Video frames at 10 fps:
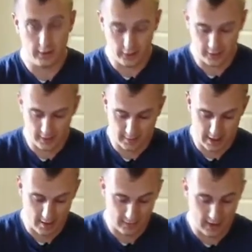Just
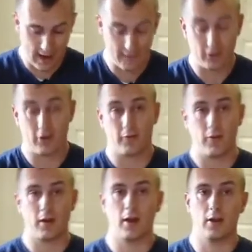sometimes I have to cook for
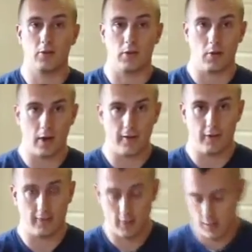the kids when the wife
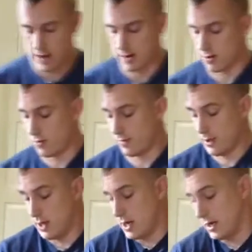isn't at home.
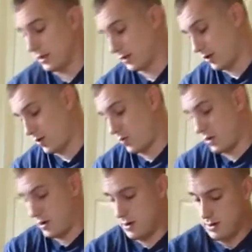So
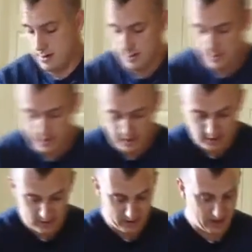
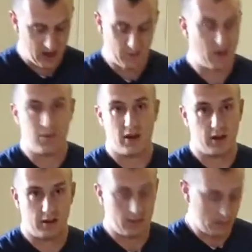just kind of rub it in.